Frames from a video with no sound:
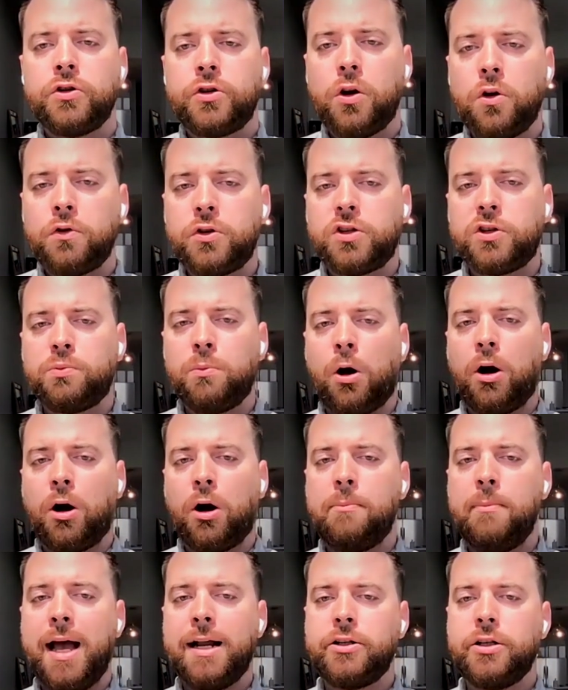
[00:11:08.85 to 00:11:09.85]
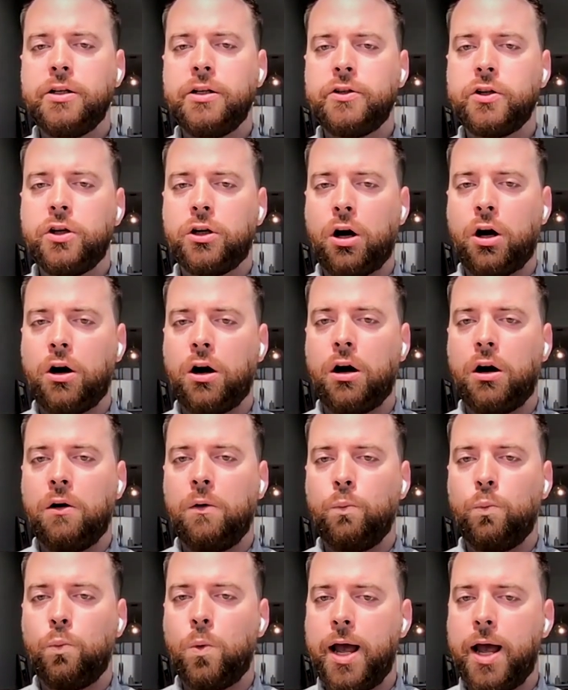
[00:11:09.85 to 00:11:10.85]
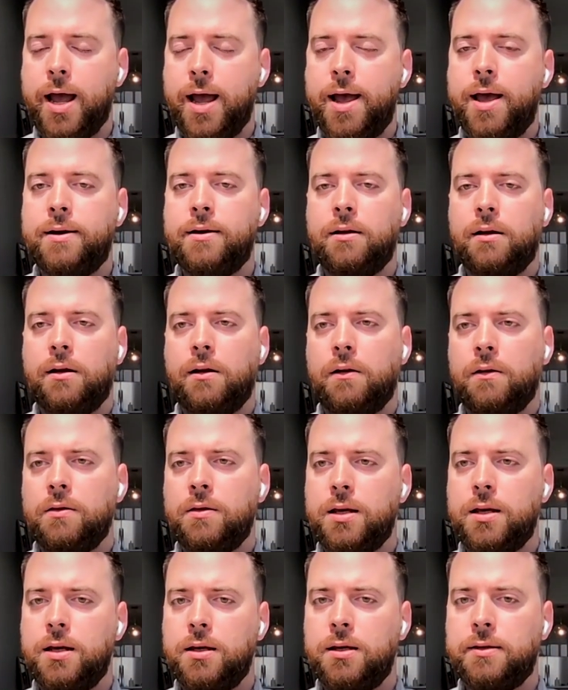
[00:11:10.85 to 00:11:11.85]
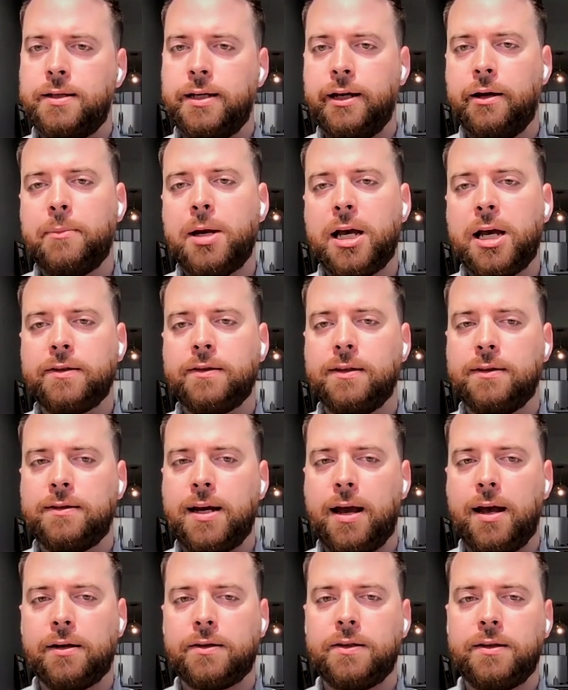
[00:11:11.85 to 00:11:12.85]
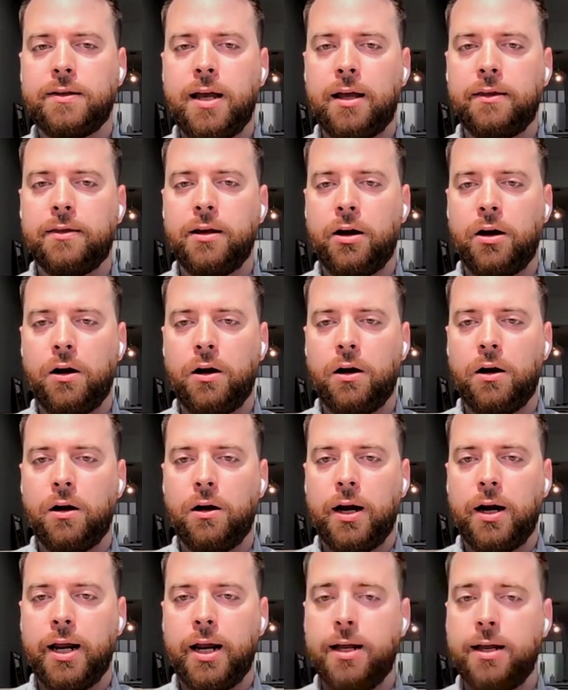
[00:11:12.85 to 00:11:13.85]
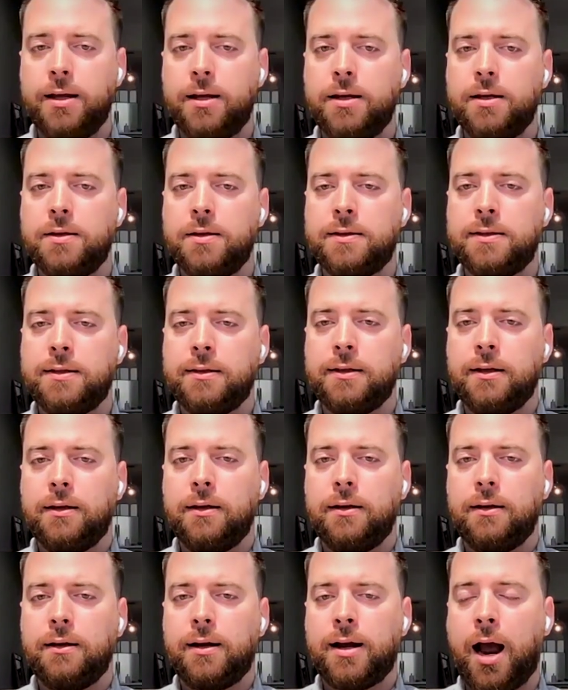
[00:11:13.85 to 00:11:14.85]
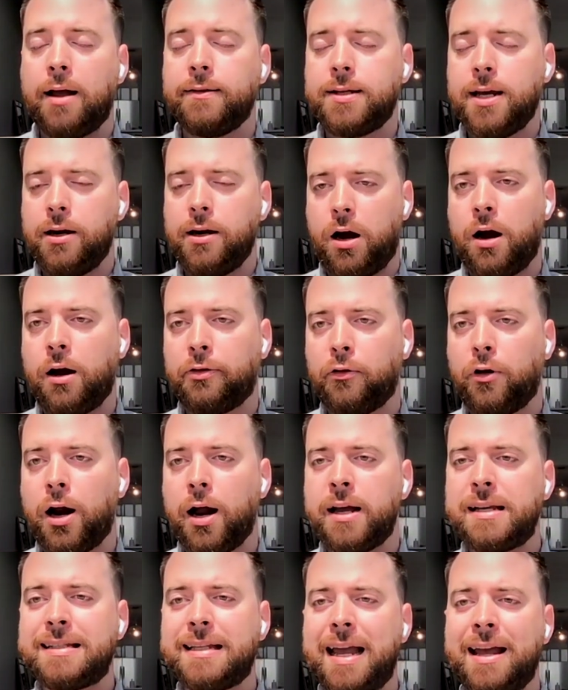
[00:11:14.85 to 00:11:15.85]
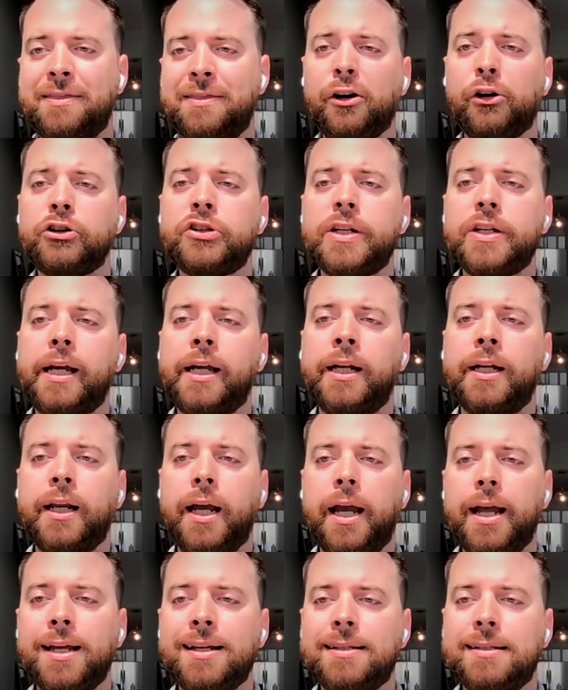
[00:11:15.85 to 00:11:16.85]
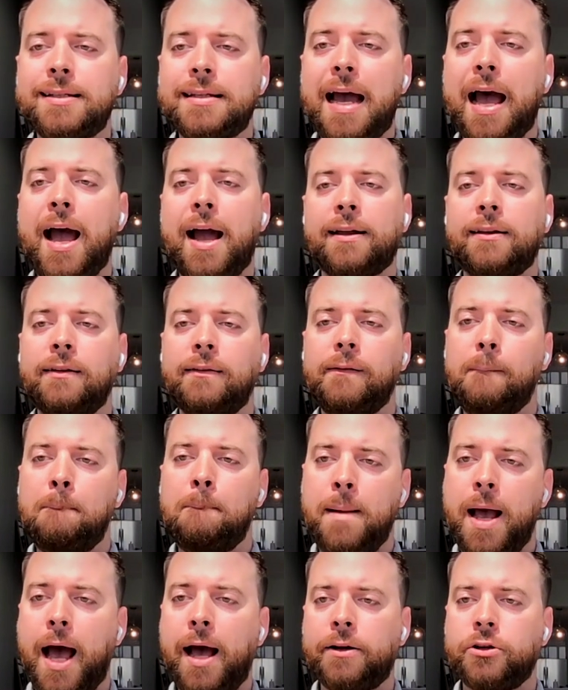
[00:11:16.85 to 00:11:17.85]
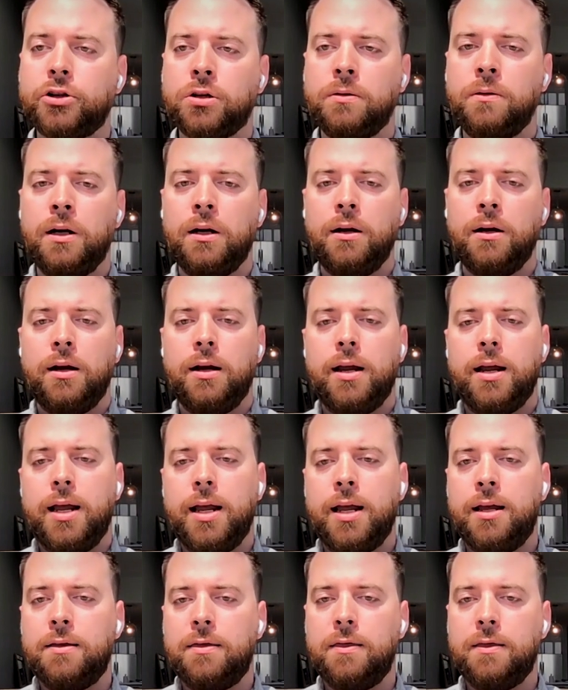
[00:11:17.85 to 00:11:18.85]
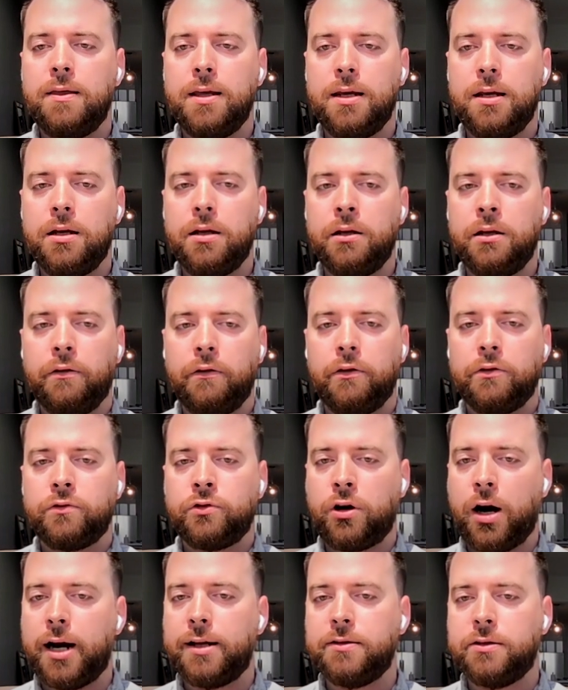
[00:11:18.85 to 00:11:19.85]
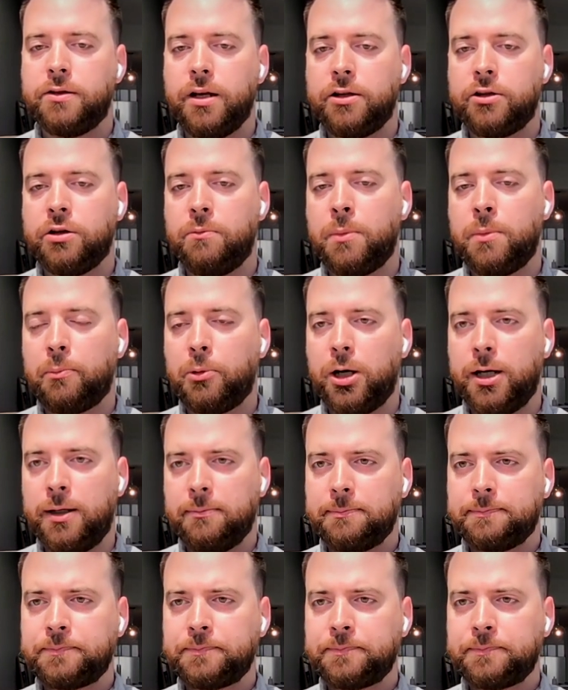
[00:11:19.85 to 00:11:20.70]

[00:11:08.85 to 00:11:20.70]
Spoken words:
So smart matches occur when the TMS detects that there is content authorized and there's an exact match in the translation memory.